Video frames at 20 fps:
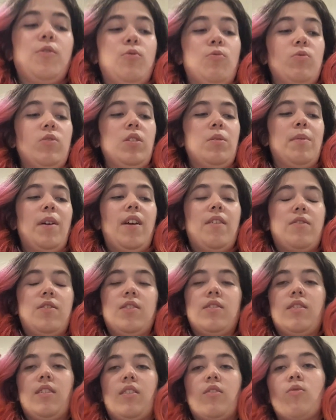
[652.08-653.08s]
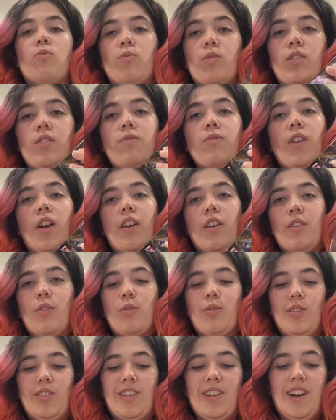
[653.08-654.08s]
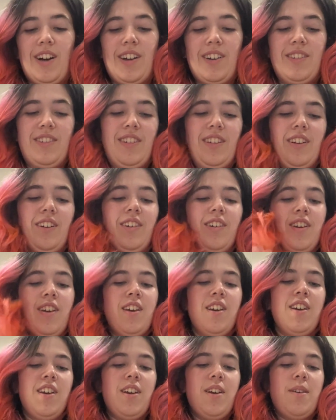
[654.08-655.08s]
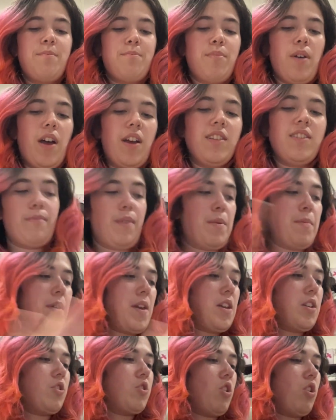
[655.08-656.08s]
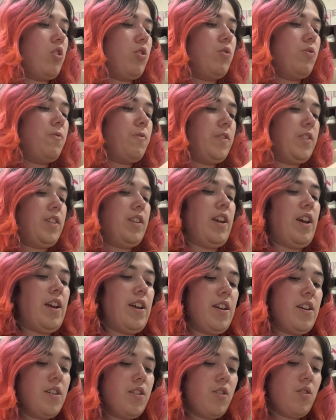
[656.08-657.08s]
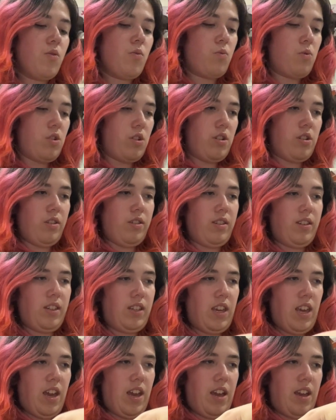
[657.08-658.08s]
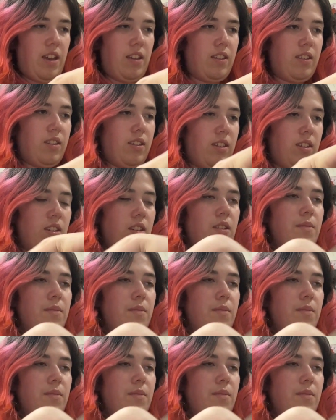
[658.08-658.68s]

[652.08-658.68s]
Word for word: really bad if there's like a really fucking good card in here. But my main goal for today was to get